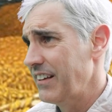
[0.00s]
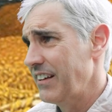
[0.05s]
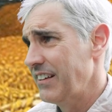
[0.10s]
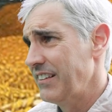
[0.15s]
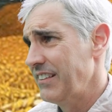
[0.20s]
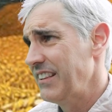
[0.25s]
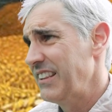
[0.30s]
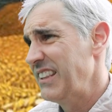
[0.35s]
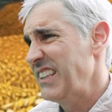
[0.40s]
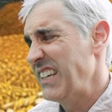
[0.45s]

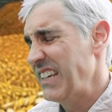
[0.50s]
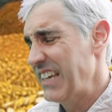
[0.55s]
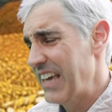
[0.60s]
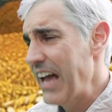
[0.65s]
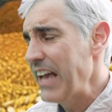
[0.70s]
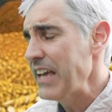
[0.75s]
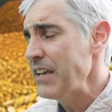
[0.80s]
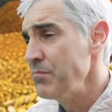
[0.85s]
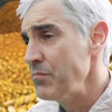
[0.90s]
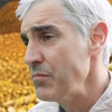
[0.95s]
and the
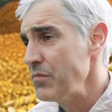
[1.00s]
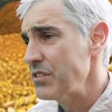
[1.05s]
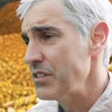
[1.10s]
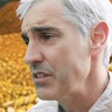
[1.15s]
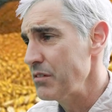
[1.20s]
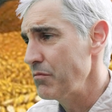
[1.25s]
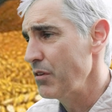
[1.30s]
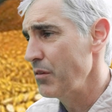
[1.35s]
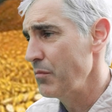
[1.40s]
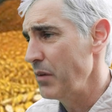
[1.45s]
games
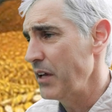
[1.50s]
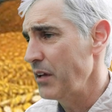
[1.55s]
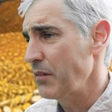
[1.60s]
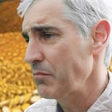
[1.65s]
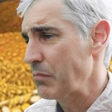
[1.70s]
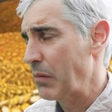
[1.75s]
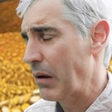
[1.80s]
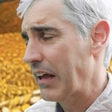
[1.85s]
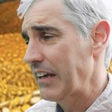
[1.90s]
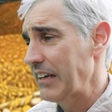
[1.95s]
that were being
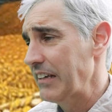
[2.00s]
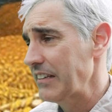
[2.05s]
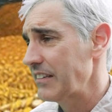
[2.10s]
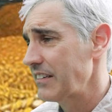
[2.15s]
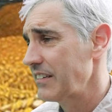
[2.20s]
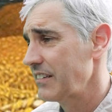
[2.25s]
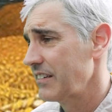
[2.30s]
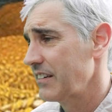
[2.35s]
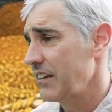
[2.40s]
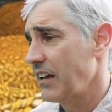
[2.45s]
played.
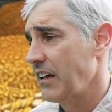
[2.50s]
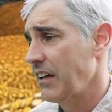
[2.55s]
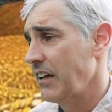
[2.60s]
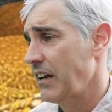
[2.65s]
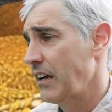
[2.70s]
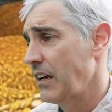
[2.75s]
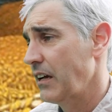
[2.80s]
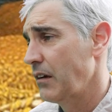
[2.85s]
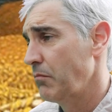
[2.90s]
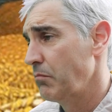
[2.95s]

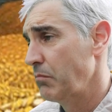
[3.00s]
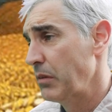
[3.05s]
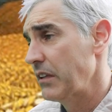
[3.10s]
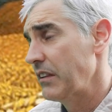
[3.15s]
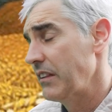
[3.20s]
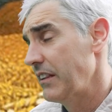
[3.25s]
But